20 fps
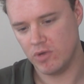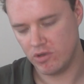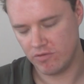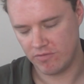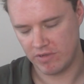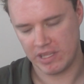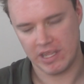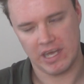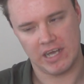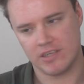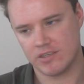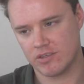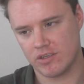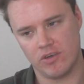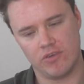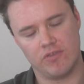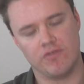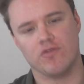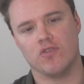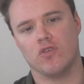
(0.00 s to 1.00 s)
movie that's
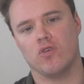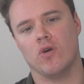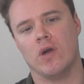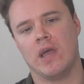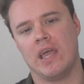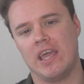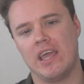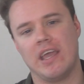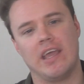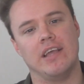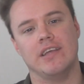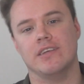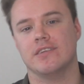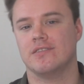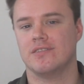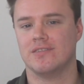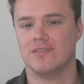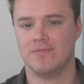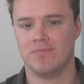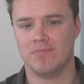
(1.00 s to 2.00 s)
good for
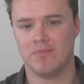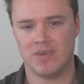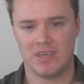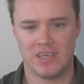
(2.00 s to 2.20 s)
is